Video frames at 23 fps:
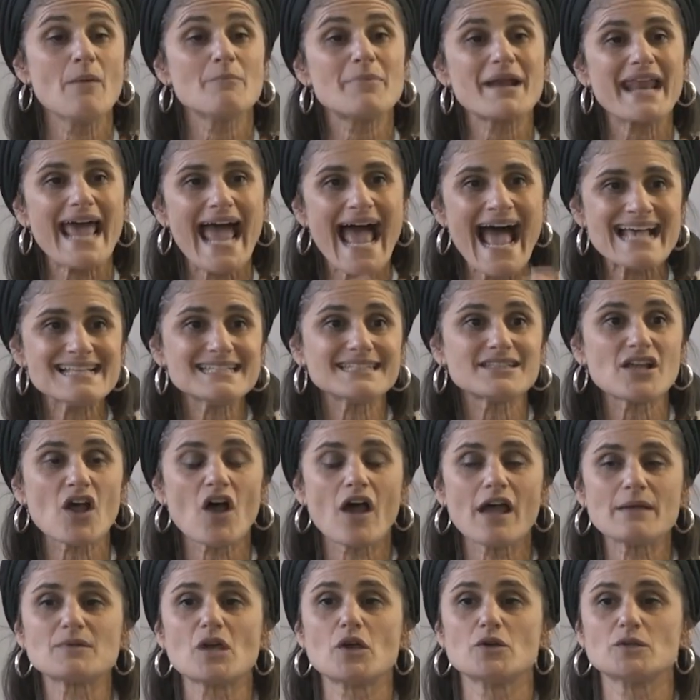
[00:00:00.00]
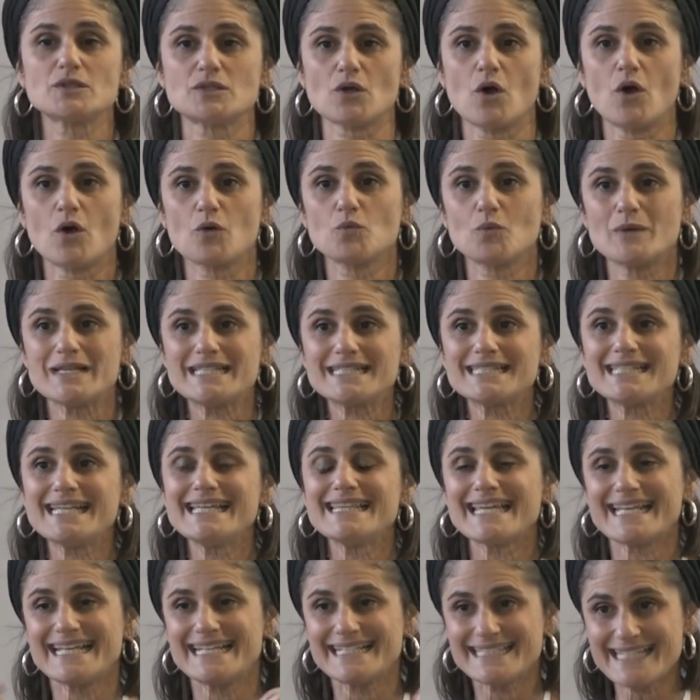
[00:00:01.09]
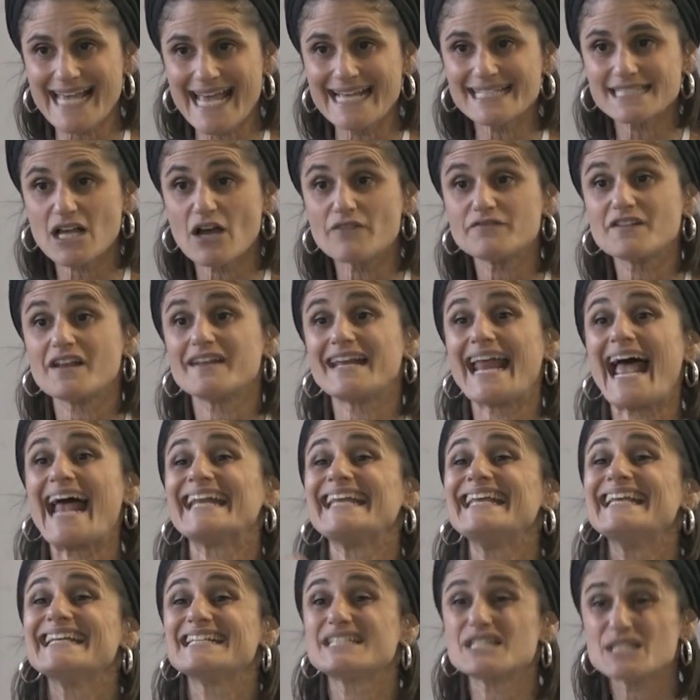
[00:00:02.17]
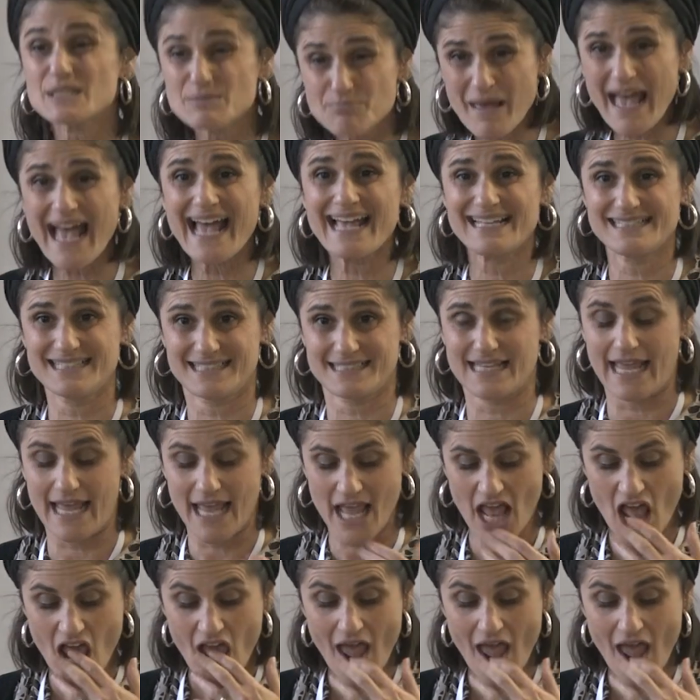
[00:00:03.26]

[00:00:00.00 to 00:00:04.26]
But as time goes on, we see that he takes covenant and he expands it.